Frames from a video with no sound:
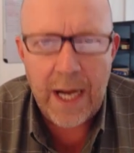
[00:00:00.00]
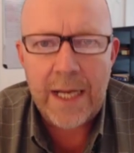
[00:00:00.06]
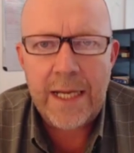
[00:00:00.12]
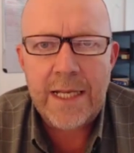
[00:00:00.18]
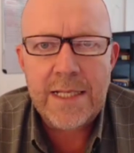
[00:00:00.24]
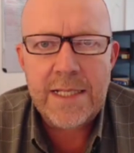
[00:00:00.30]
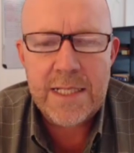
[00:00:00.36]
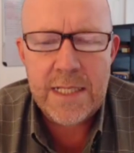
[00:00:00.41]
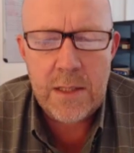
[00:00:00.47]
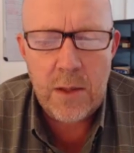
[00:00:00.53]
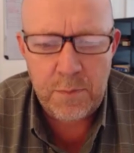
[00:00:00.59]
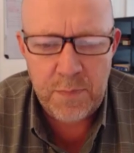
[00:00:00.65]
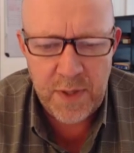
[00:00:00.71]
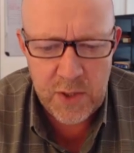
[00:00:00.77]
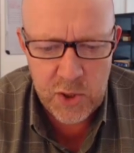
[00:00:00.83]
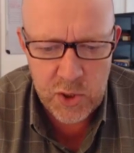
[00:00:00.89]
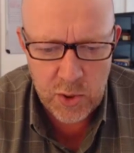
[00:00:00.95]
I can see a
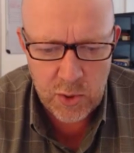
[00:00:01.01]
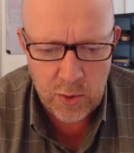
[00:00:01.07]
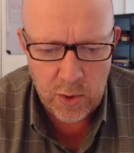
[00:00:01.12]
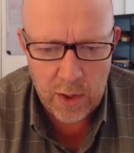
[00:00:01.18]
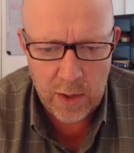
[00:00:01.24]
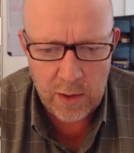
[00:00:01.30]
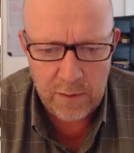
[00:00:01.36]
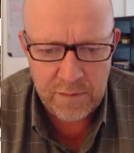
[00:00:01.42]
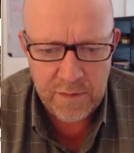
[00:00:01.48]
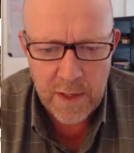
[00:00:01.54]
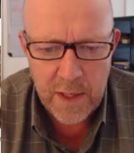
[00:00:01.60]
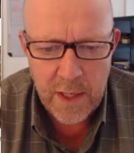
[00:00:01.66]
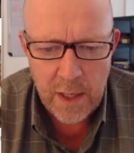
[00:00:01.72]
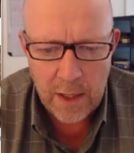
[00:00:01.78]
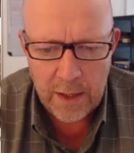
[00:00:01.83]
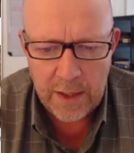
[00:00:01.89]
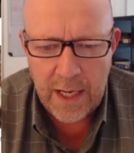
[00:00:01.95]
picture of
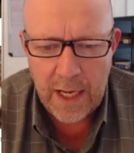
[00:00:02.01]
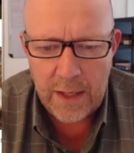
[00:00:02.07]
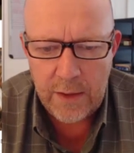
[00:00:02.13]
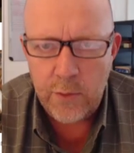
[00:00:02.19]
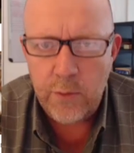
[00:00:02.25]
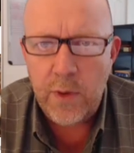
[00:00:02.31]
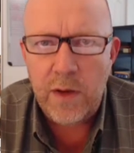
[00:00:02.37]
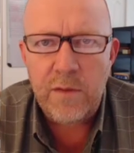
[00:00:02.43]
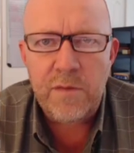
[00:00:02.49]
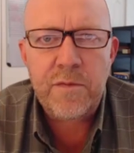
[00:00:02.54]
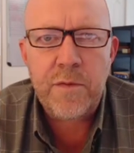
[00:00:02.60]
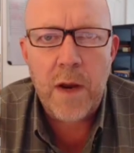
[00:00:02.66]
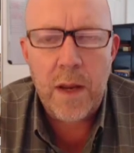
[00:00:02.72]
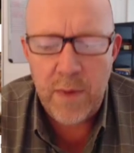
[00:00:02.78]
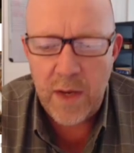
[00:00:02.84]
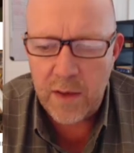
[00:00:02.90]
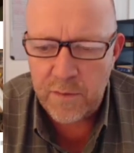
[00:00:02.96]
a guy doing
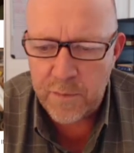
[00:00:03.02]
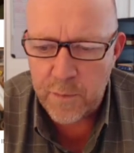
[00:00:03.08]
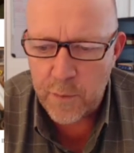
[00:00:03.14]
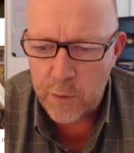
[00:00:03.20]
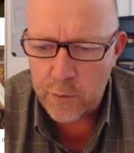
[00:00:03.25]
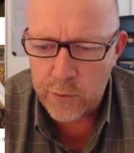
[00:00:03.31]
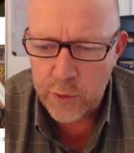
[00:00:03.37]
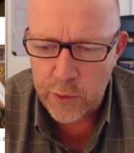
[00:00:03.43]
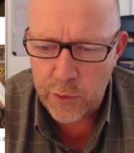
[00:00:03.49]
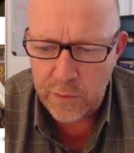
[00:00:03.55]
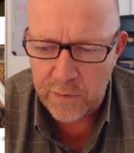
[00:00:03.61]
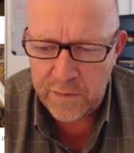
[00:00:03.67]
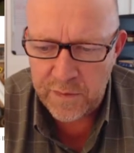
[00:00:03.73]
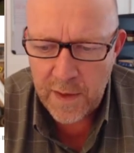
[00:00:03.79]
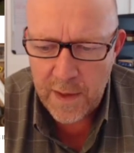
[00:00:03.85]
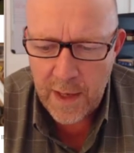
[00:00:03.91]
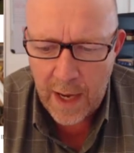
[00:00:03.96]
framing for a
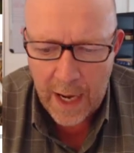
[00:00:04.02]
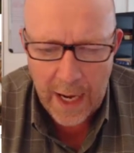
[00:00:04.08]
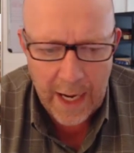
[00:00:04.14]
roof.